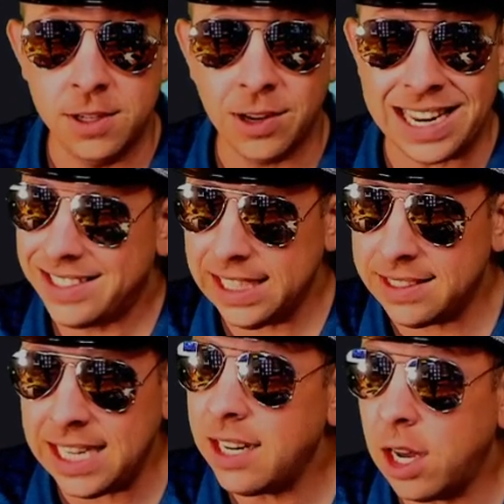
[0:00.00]
Okay,
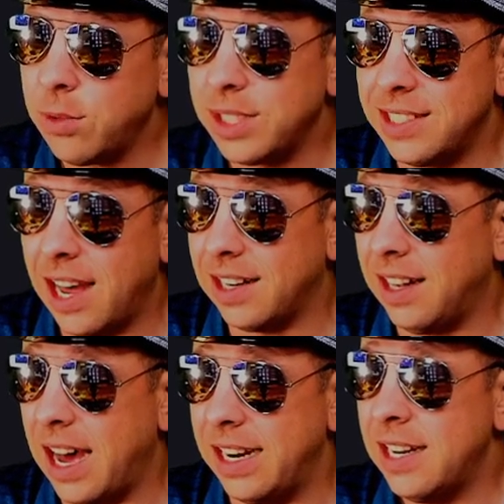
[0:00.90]
1,600 is not a
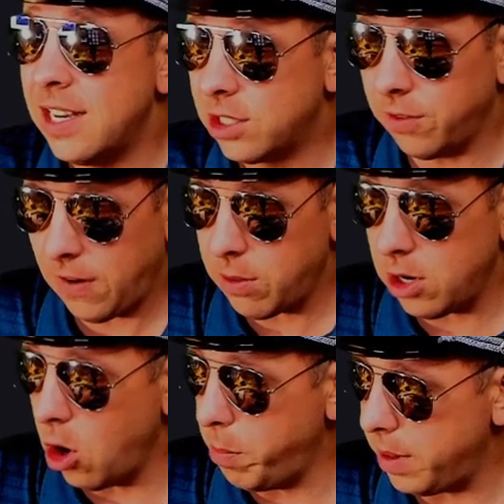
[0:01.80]
lot. So if I
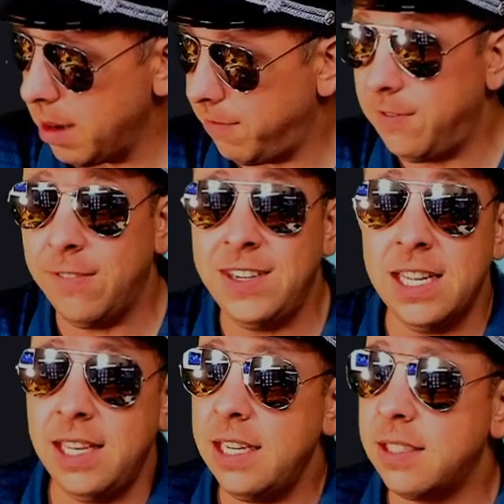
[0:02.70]
want to open up 50
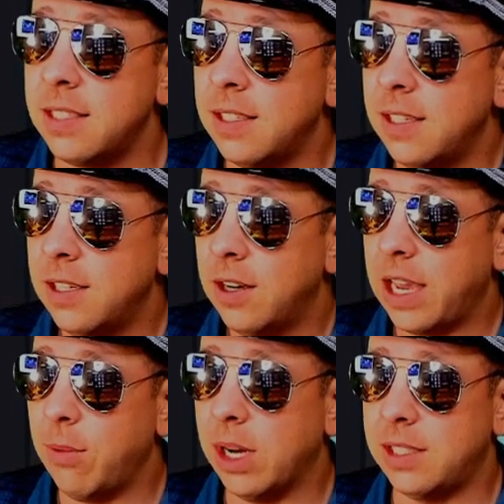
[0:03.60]
of these,
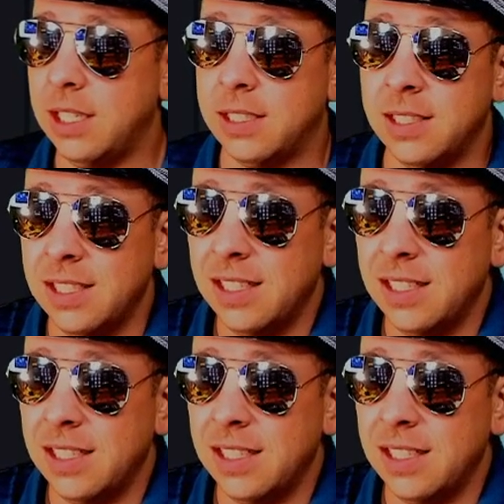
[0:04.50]
okay, watch this.